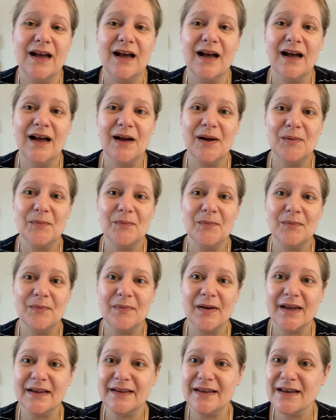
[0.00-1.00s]
And
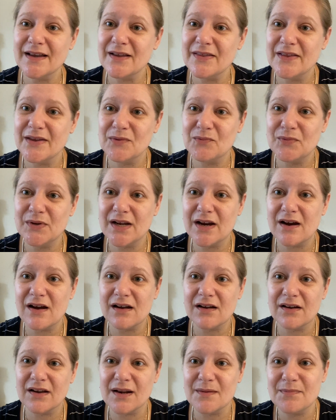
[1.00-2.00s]
yeah, then we are
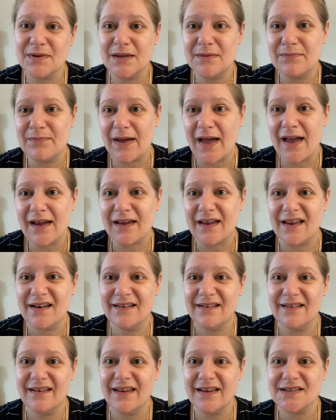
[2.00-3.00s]
gonna be back
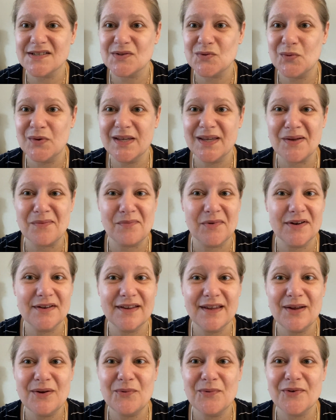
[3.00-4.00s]
next week
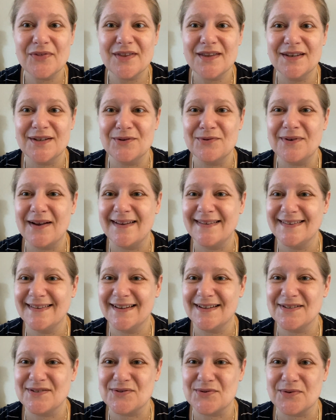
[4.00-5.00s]
Monday with a new
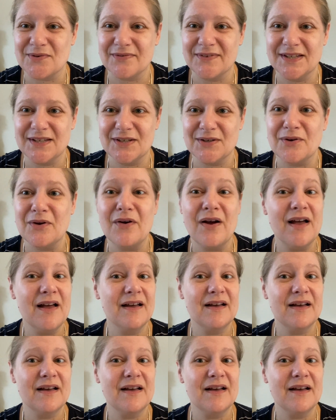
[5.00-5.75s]
yarn talk video.